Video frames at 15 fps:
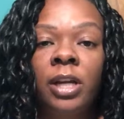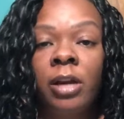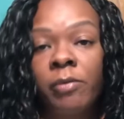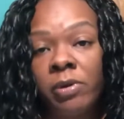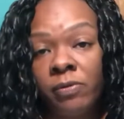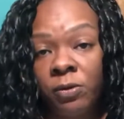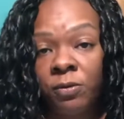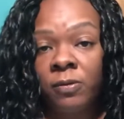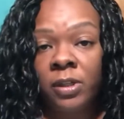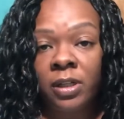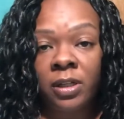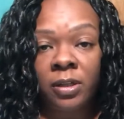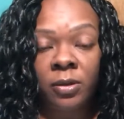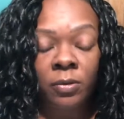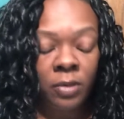hair review
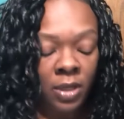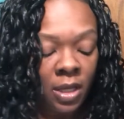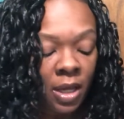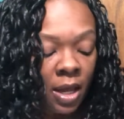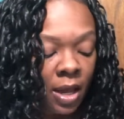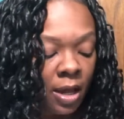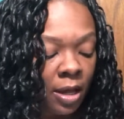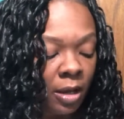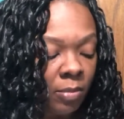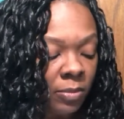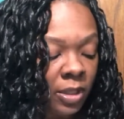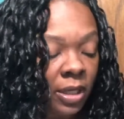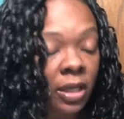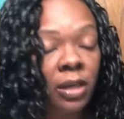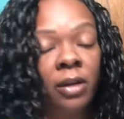video.
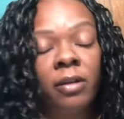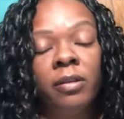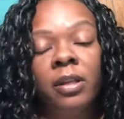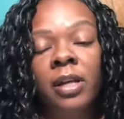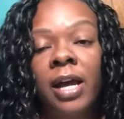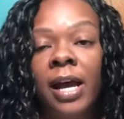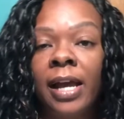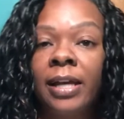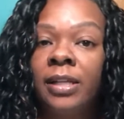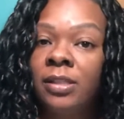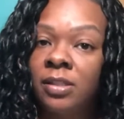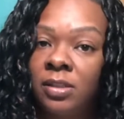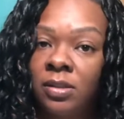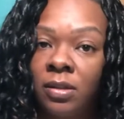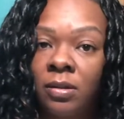The hair that I
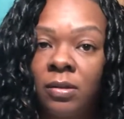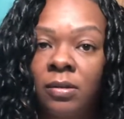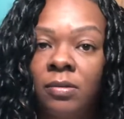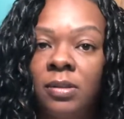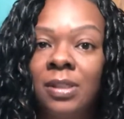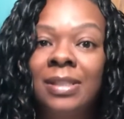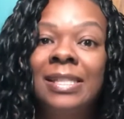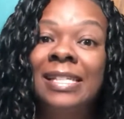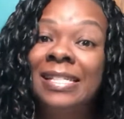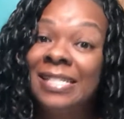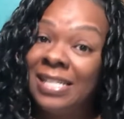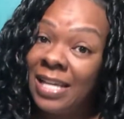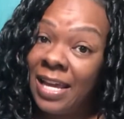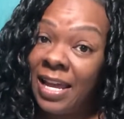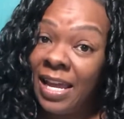installed
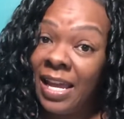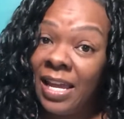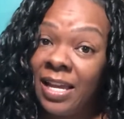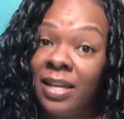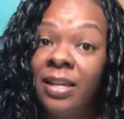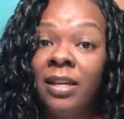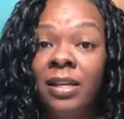today